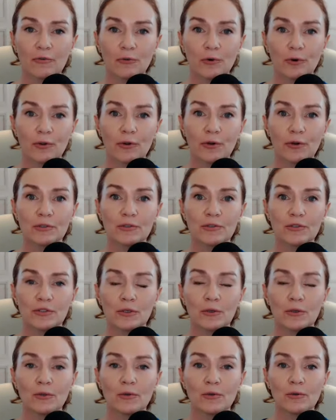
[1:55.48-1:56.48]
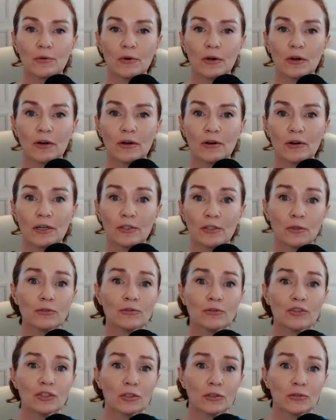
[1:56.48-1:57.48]
for those who are
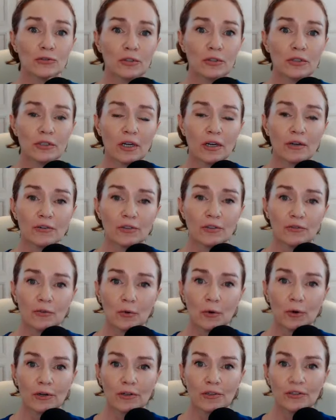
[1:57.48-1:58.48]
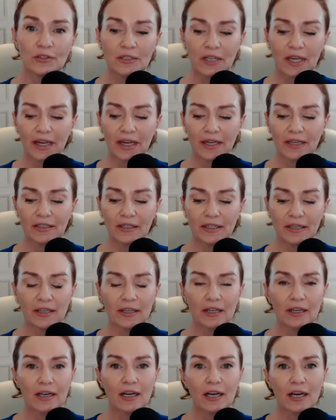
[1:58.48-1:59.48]
adult children of divorce. And
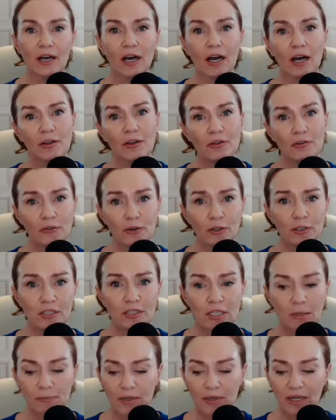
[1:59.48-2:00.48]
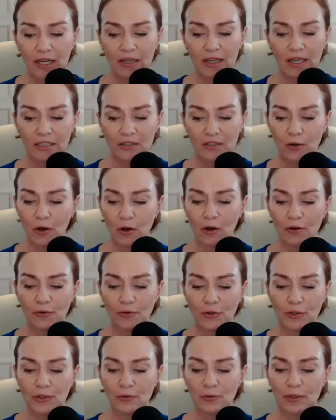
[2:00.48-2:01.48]
the first tip that I'd like to
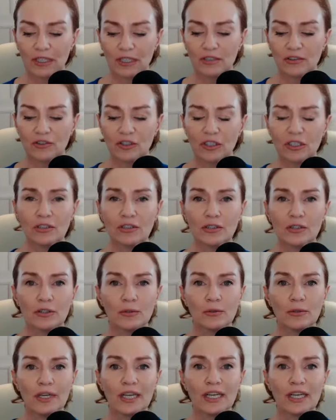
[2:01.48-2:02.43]
offer you is just to